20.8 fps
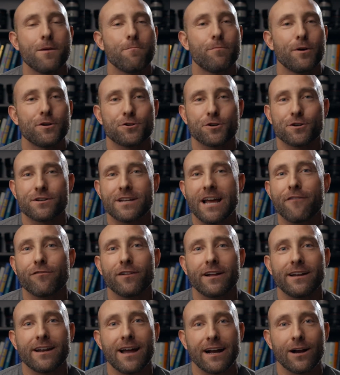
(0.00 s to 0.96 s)
but you're
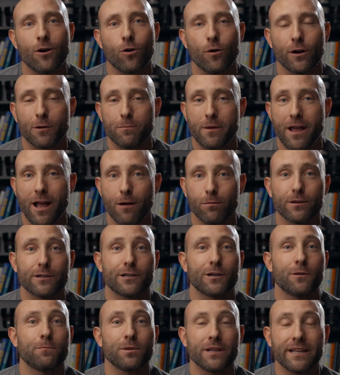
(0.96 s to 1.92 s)
definitely not going to be able to
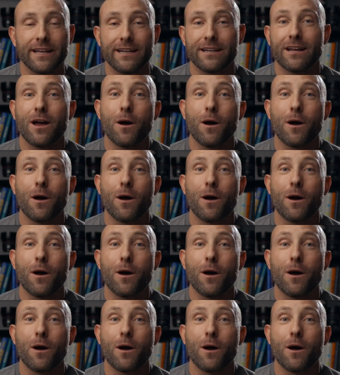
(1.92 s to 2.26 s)
complete